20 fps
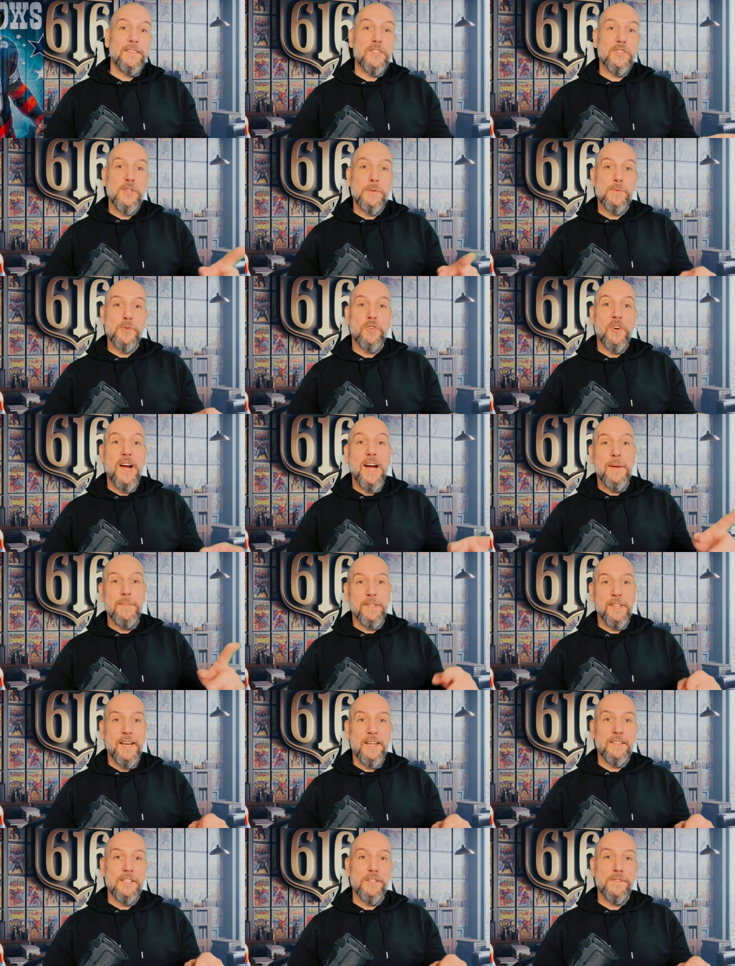to subscribe
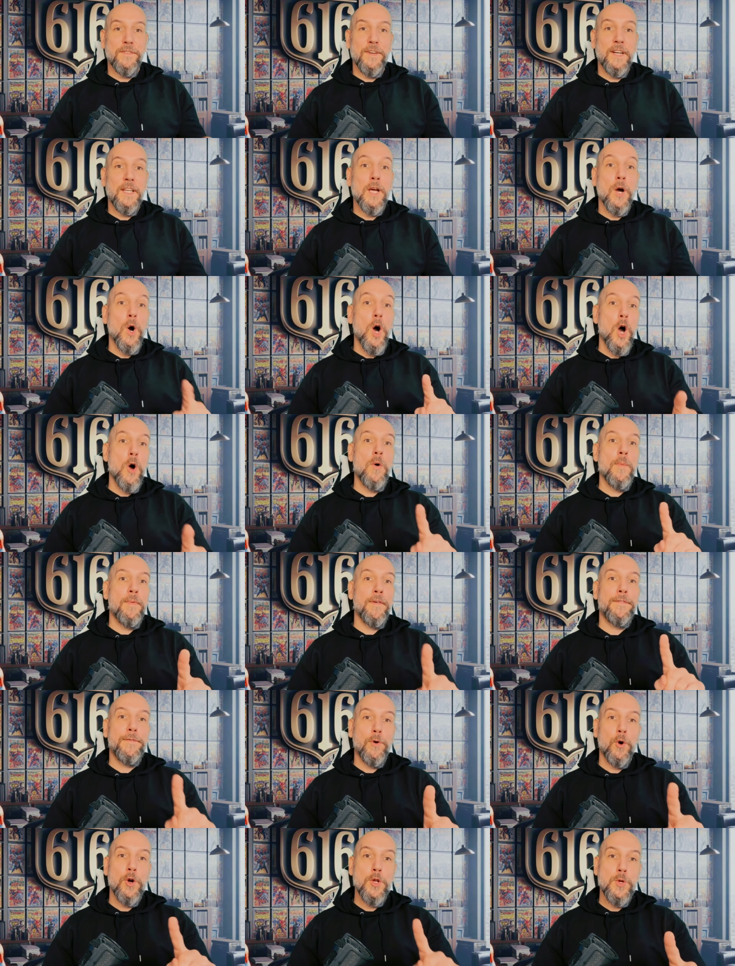and like this video. Oh, and
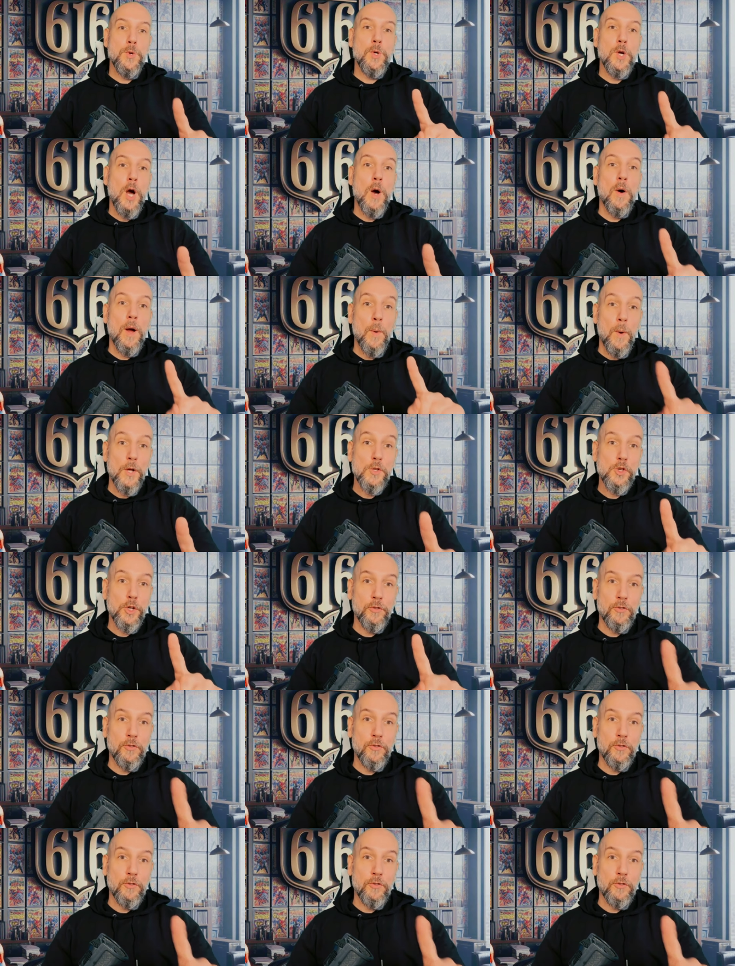before you go, I want you to